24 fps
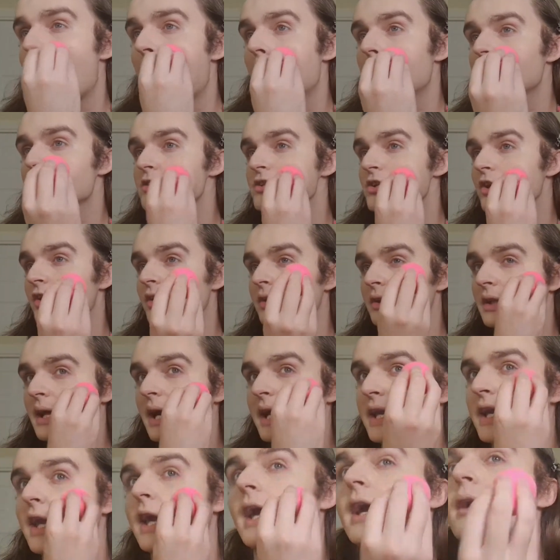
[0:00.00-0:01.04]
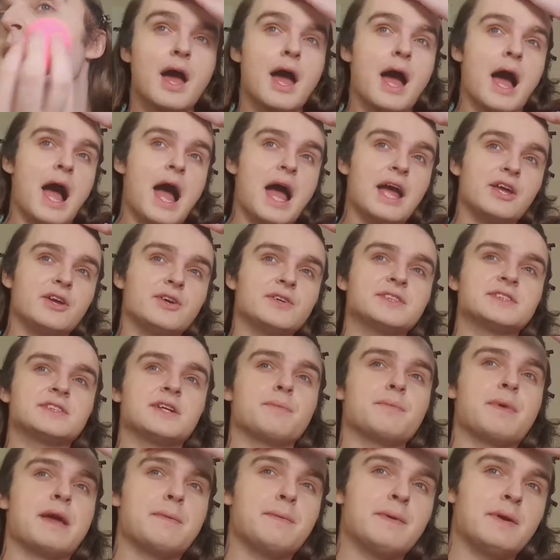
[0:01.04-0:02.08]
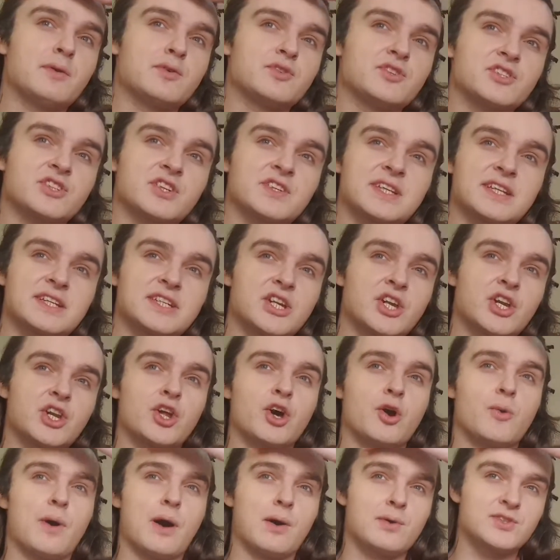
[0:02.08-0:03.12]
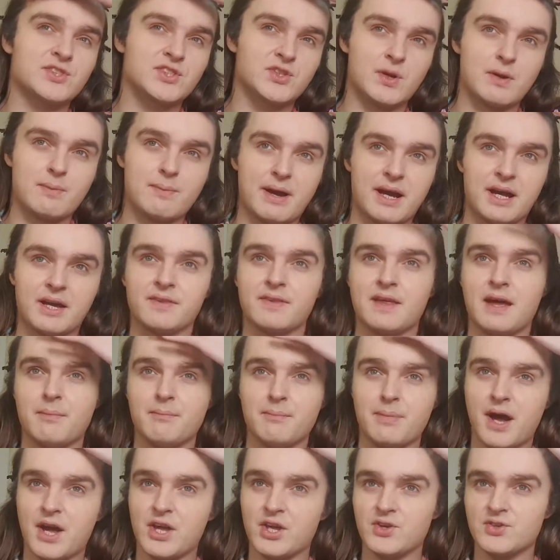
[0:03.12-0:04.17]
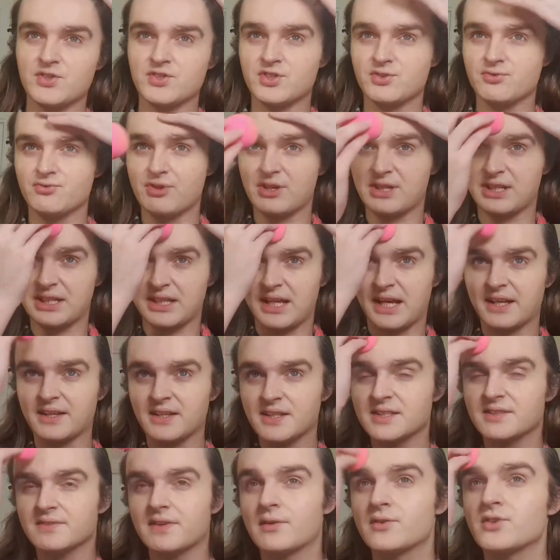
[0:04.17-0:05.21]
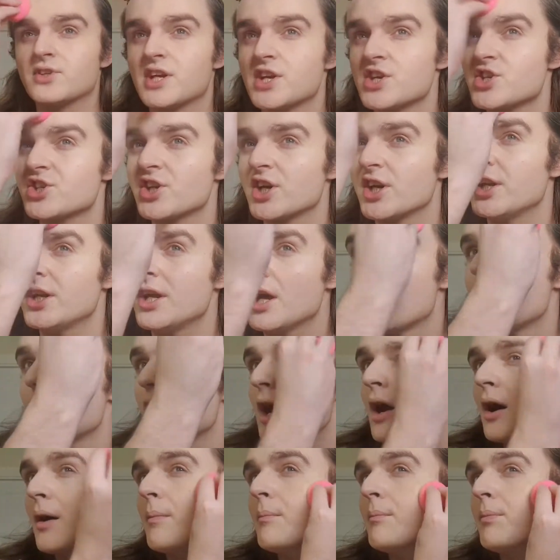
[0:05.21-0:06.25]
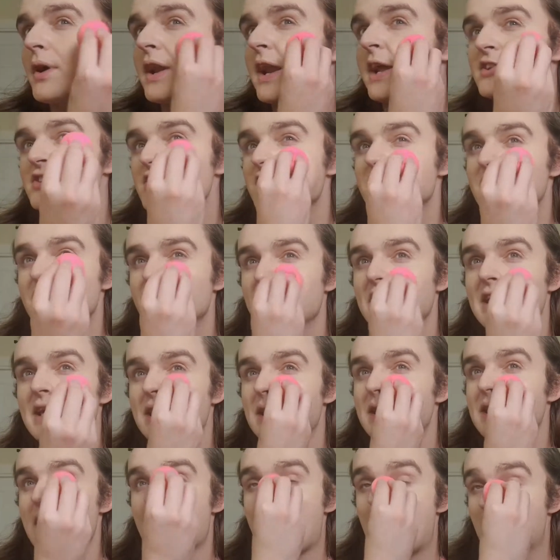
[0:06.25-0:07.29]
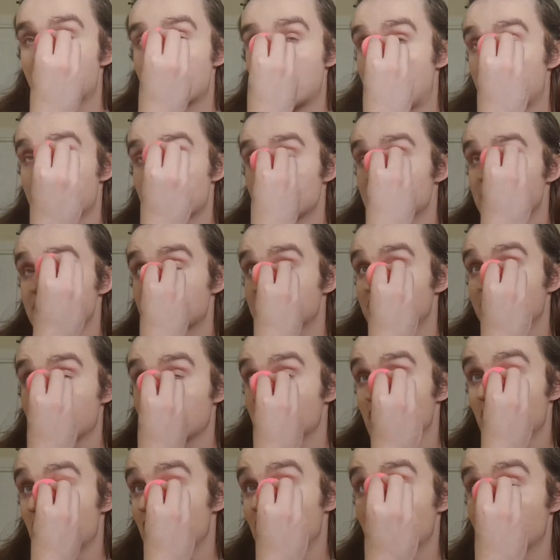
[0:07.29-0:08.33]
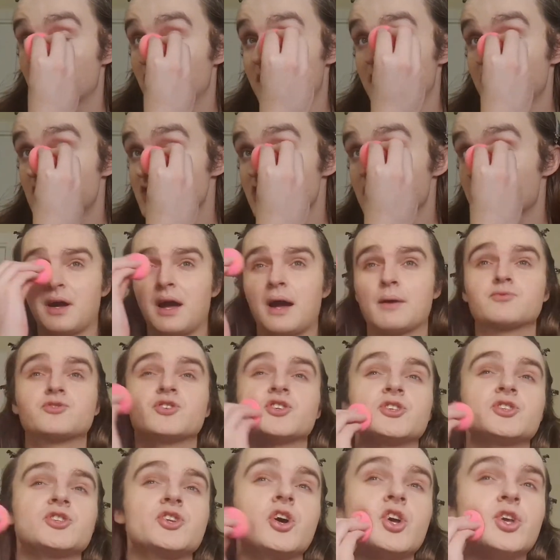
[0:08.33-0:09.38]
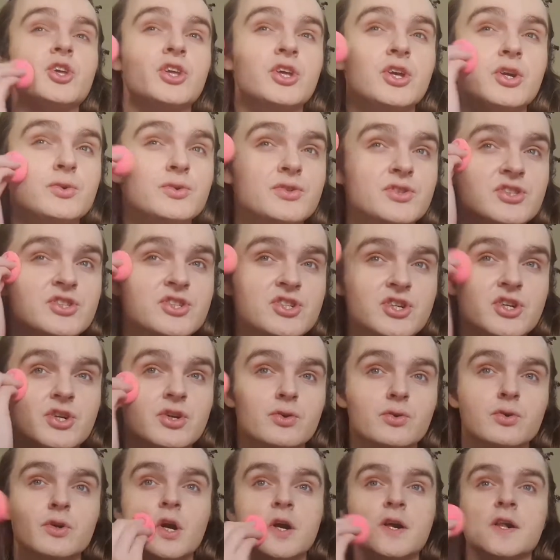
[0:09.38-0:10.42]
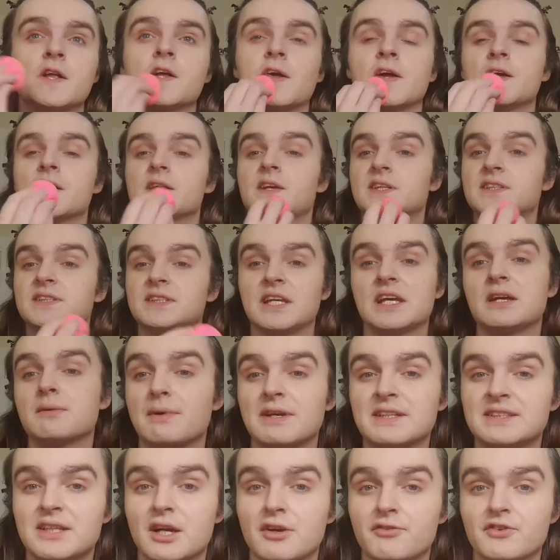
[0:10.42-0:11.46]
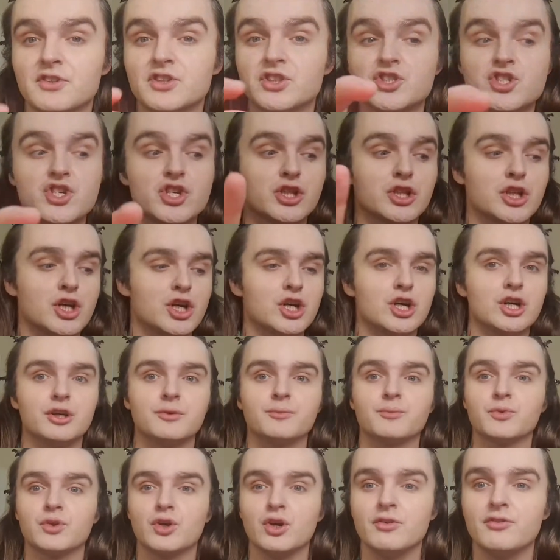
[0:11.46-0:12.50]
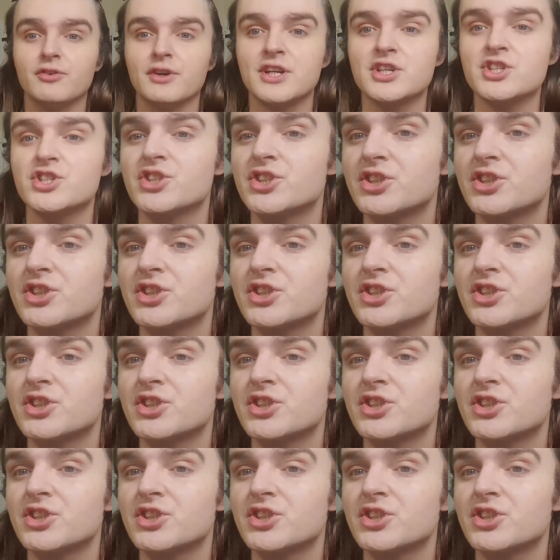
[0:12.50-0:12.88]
I don't like it. I used to, maybe it was just because I didn't know what I was doing back then, but I used to really like this foundation. But I just think now that I'm used to full coverage, I'm just not used to seeing myself in such low coverage.